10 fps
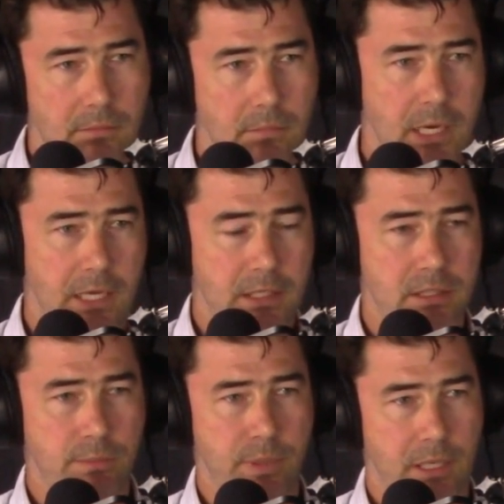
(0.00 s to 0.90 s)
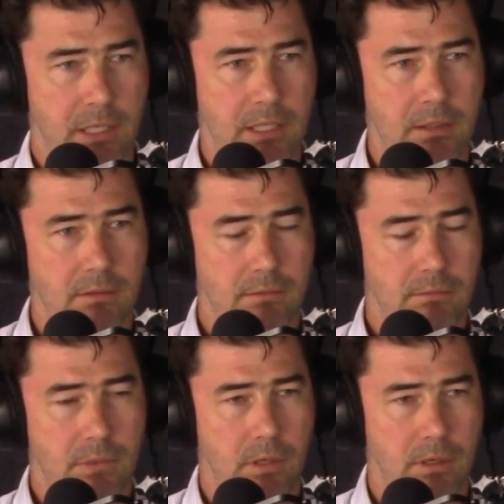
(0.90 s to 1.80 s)
need to be
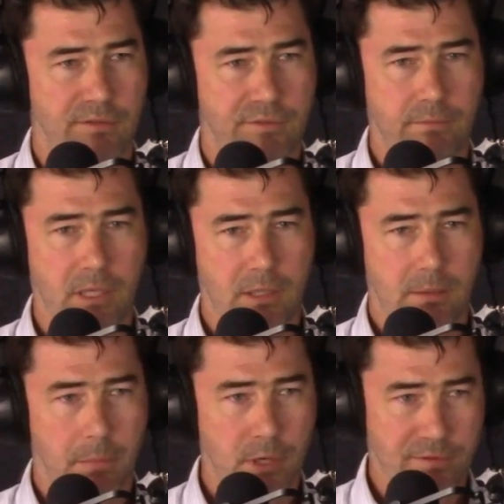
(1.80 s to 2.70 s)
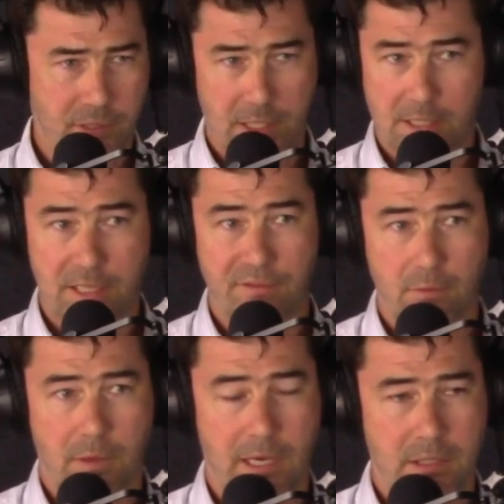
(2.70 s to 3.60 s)
kind of maneuvered in a
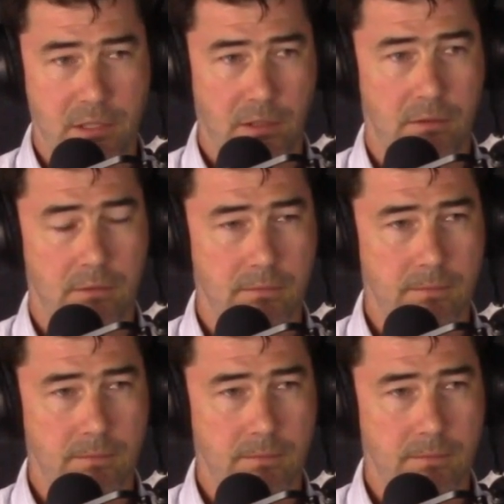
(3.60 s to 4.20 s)
different way to